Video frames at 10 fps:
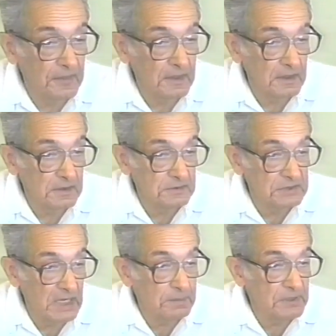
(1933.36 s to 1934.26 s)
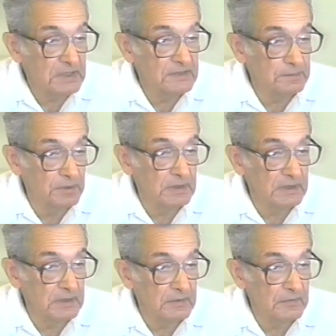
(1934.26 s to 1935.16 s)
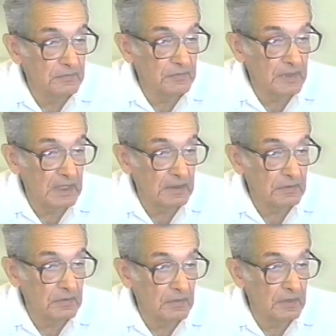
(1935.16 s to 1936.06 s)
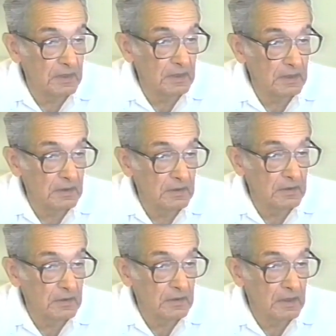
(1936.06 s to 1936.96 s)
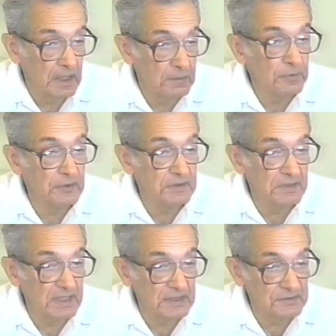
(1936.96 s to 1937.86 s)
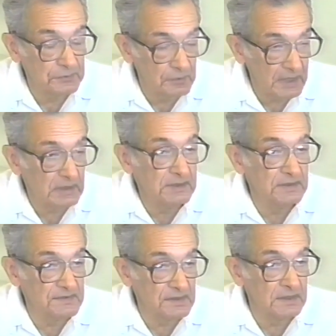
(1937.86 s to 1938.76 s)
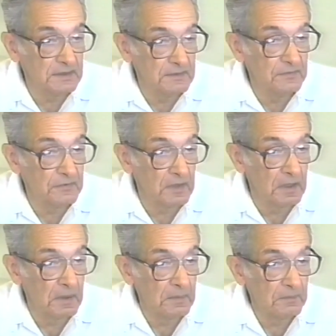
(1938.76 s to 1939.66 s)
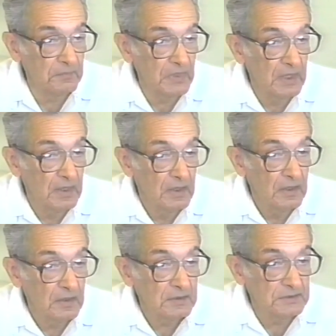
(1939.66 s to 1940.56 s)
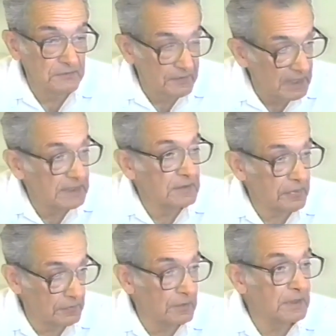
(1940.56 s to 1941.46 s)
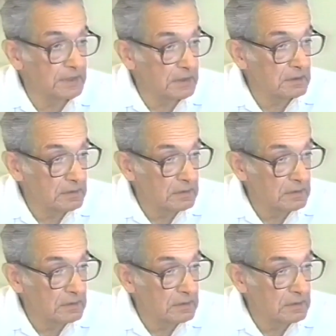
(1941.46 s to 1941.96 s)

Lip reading: The Japanese believe that the emperor today is directly descended from divine authority.